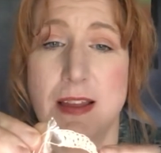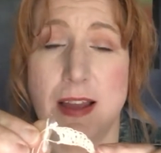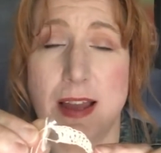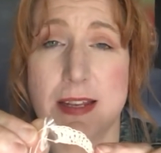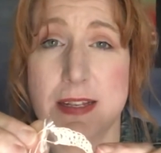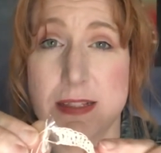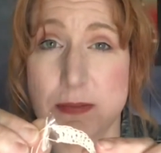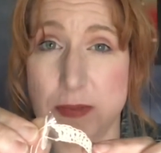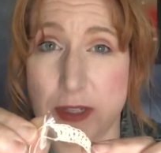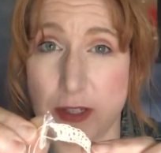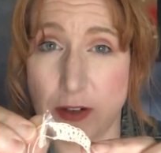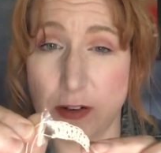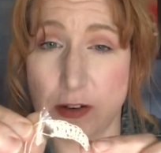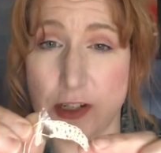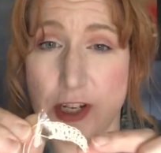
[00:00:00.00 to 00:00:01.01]
I did some
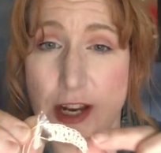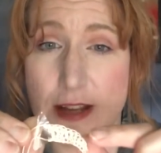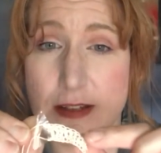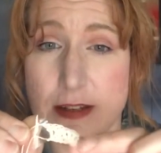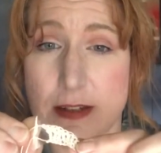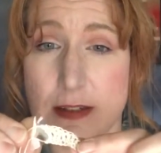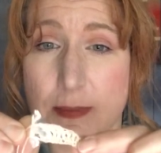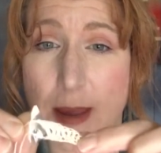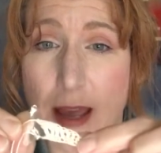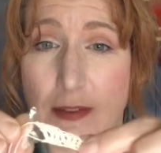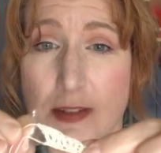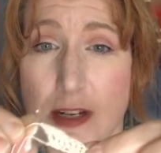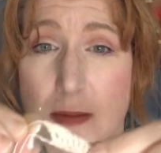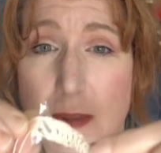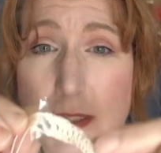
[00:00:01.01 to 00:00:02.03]
single crochets, I did some half
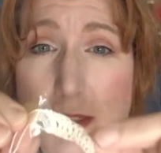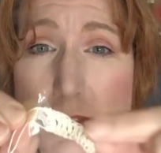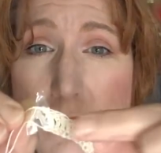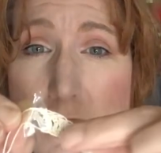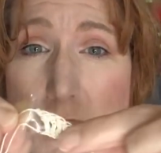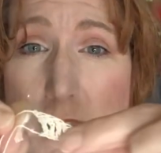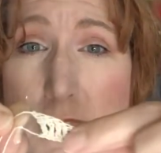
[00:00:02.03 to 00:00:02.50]
doubles,